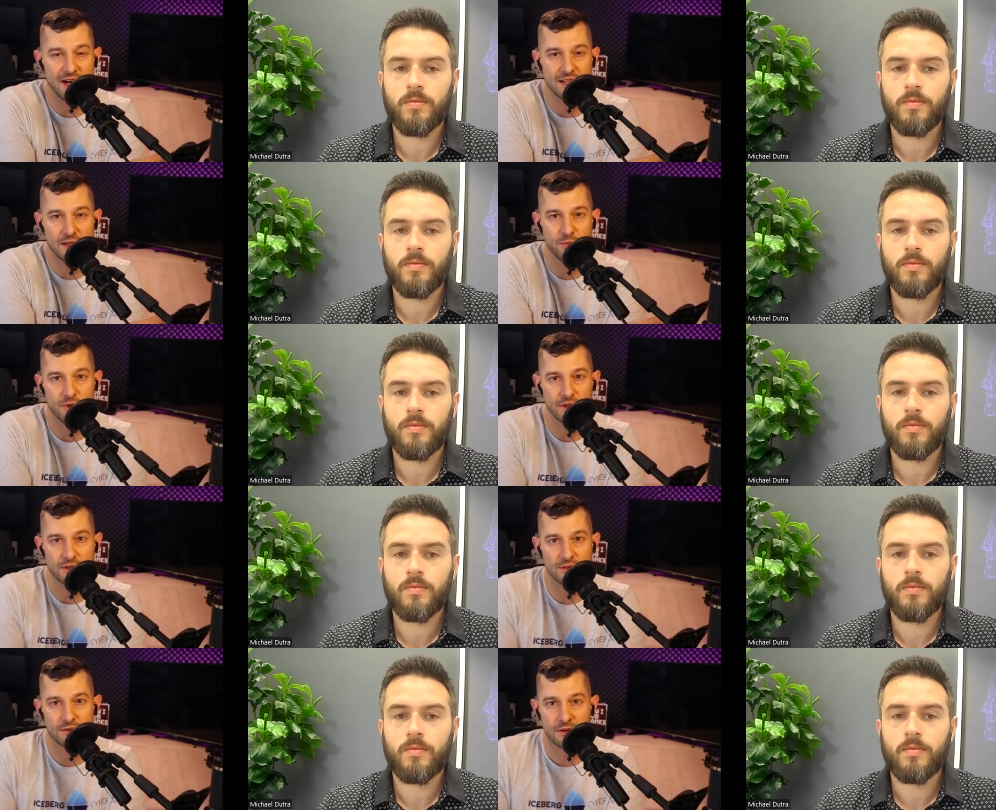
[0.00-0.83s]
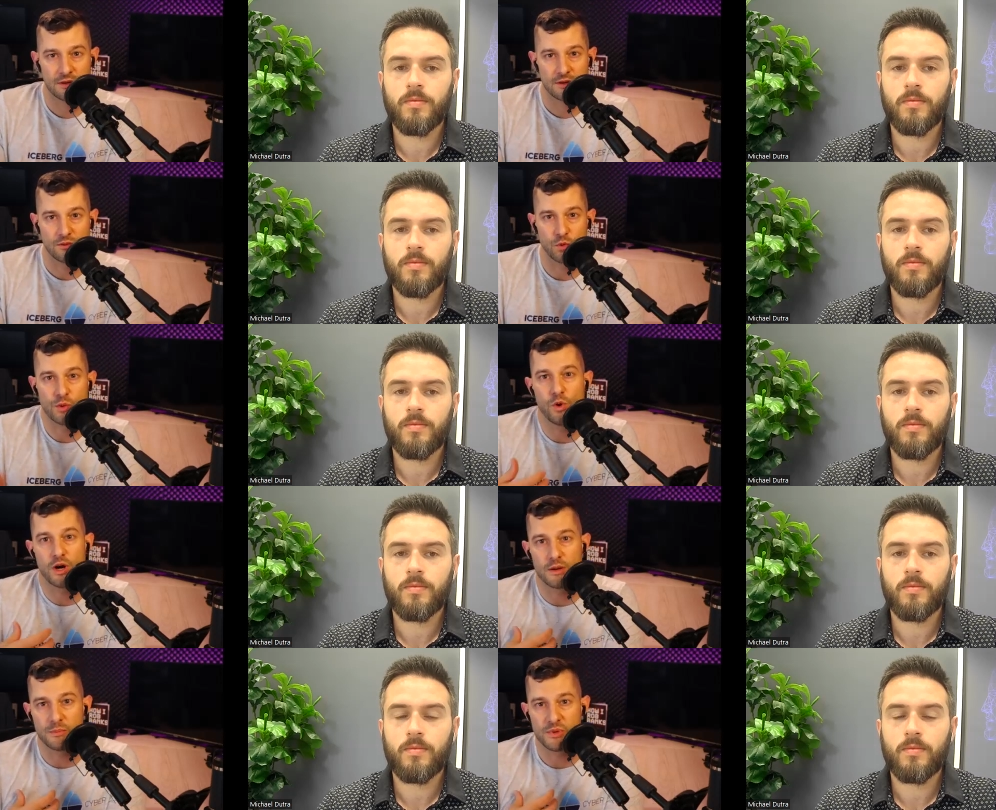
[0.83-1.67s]
Speaker 1: the point. We want
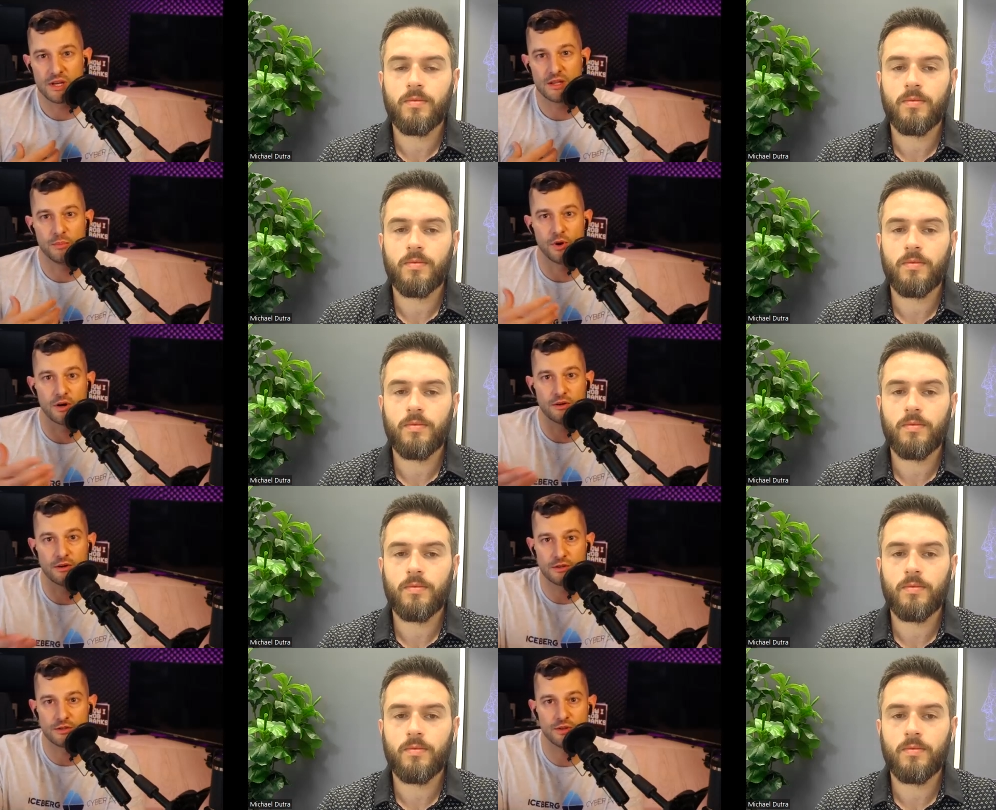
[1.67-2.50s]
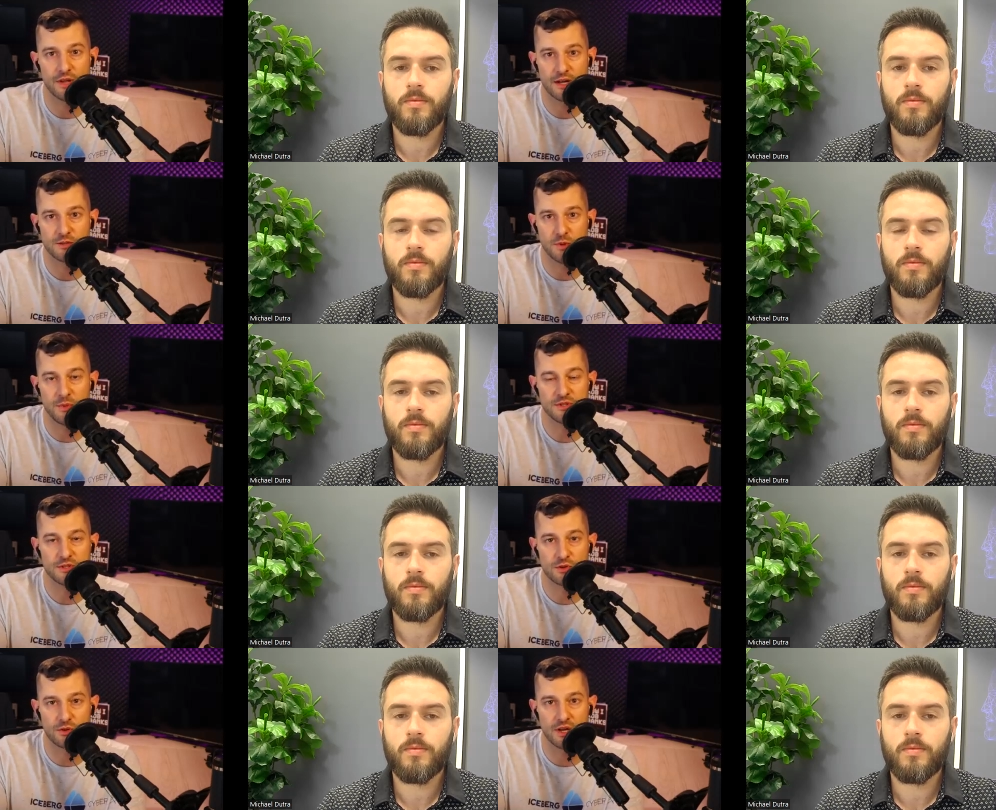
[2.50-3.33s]
to be the partner so that a small
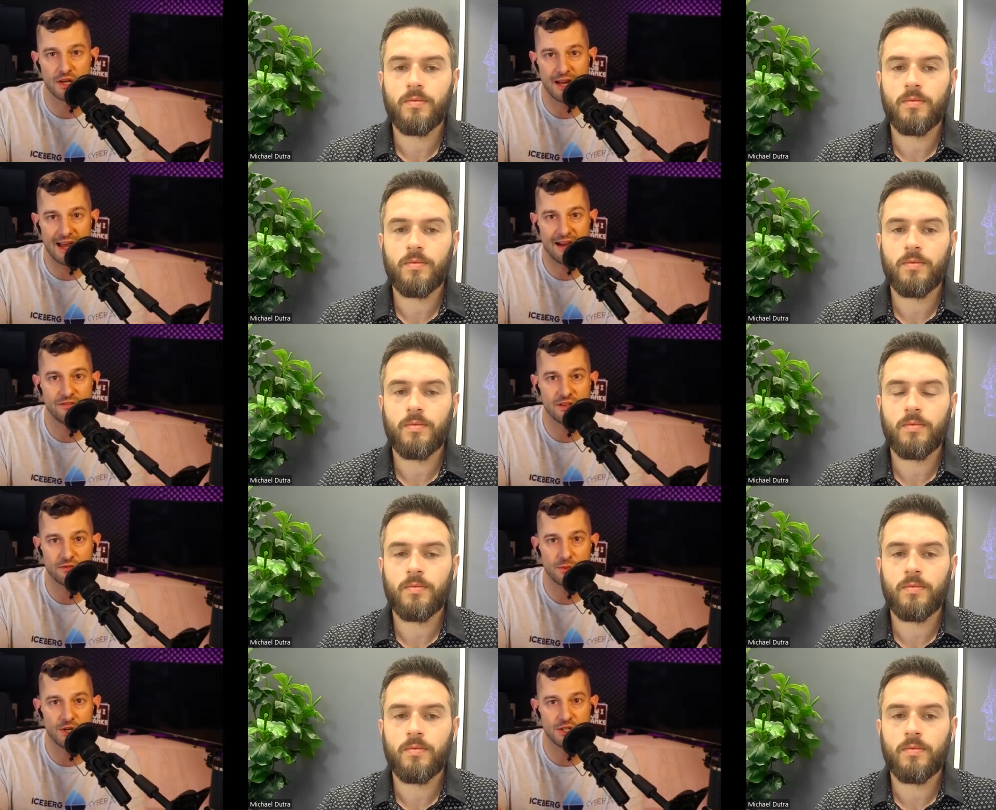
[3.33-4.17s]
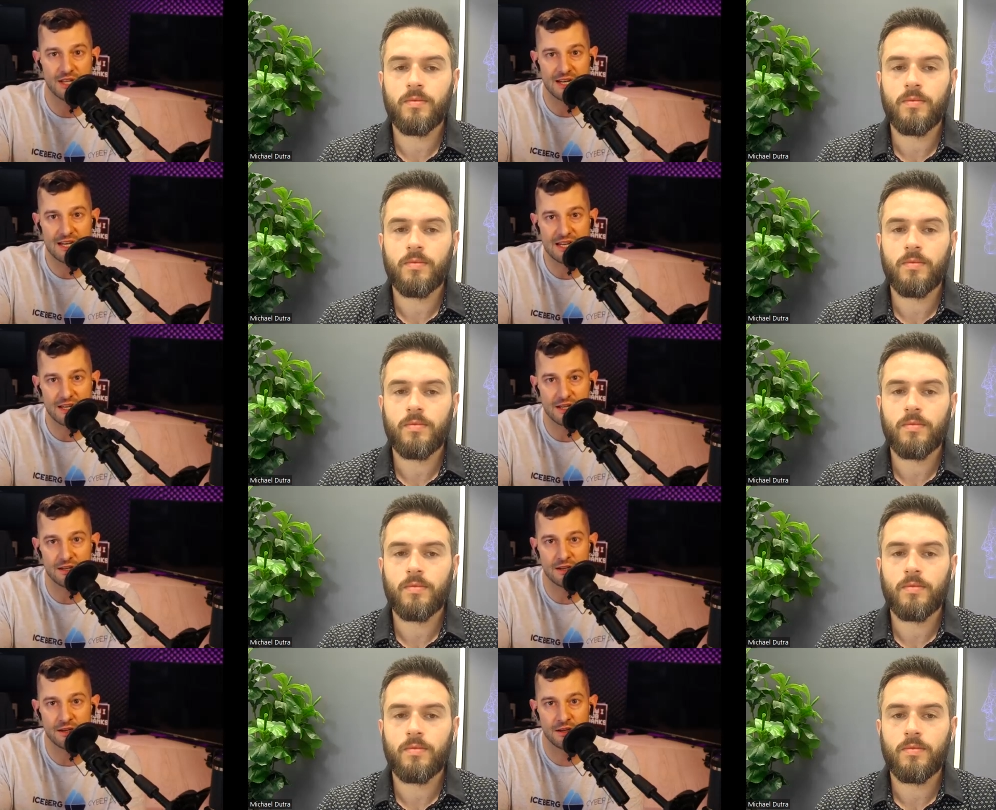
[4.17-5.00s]
business owner can have the information they need
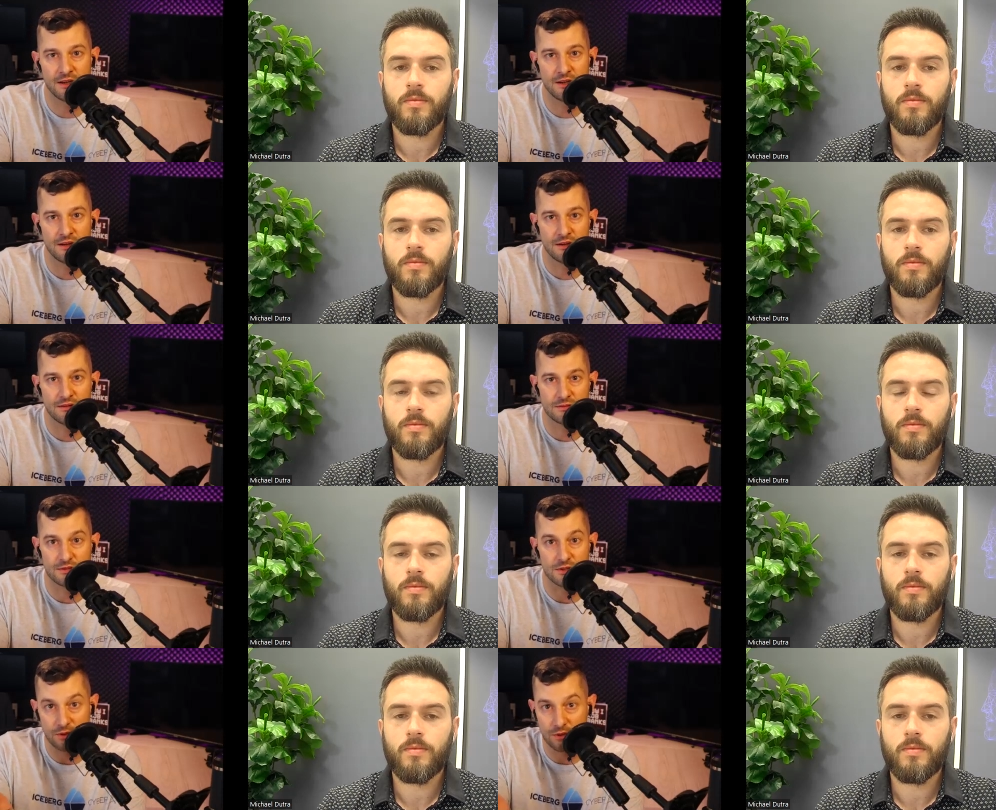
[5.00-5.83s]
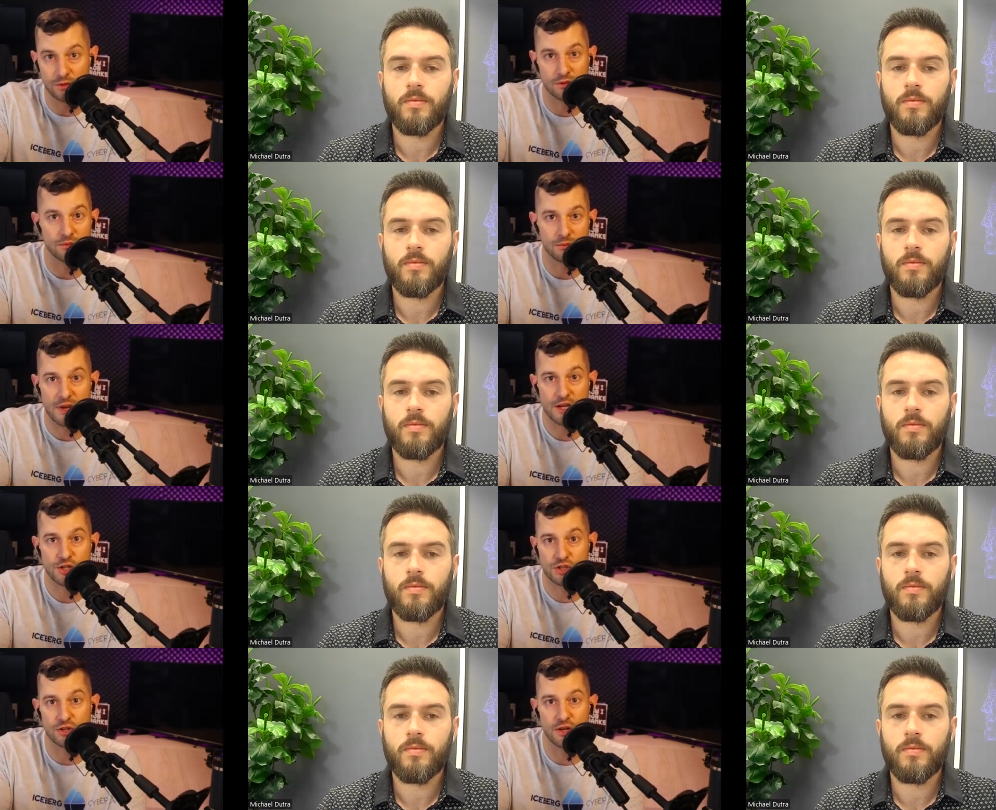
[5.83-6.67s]
to make
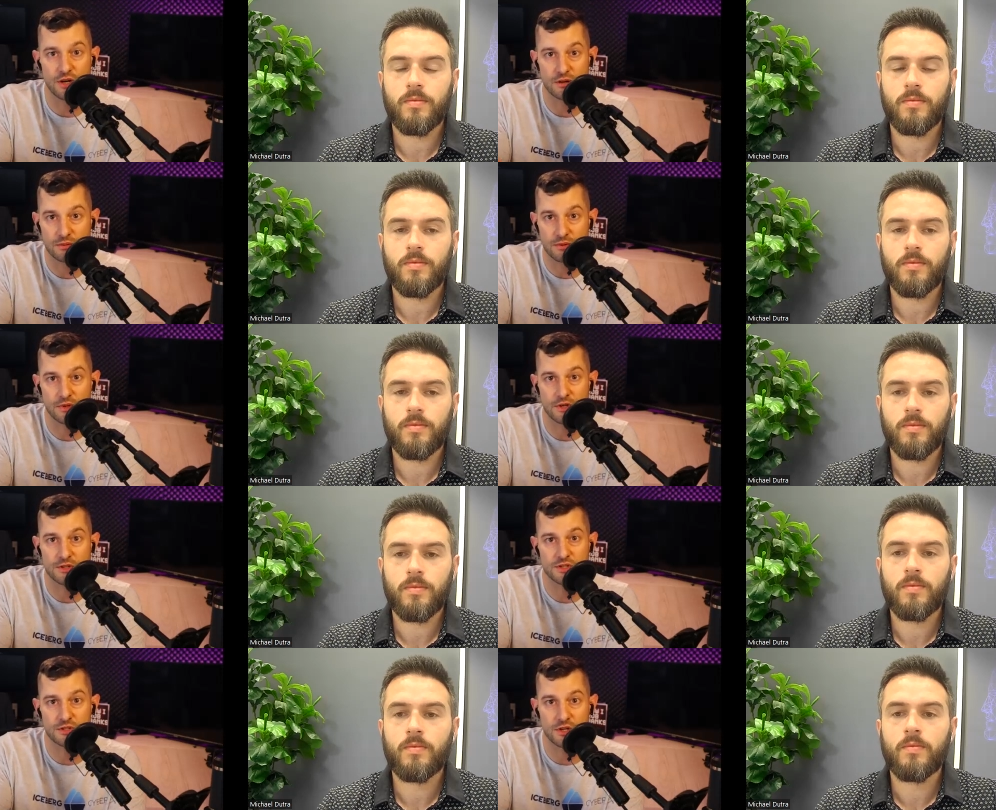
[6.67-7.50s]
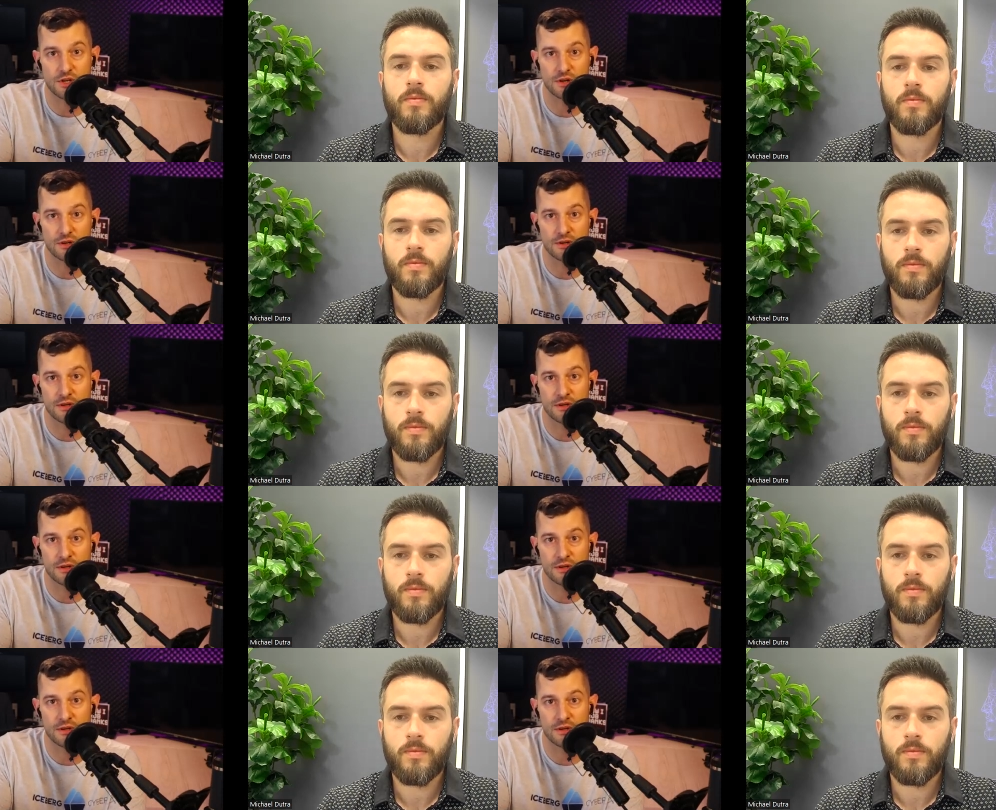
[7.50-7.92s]
sure they're they're secure.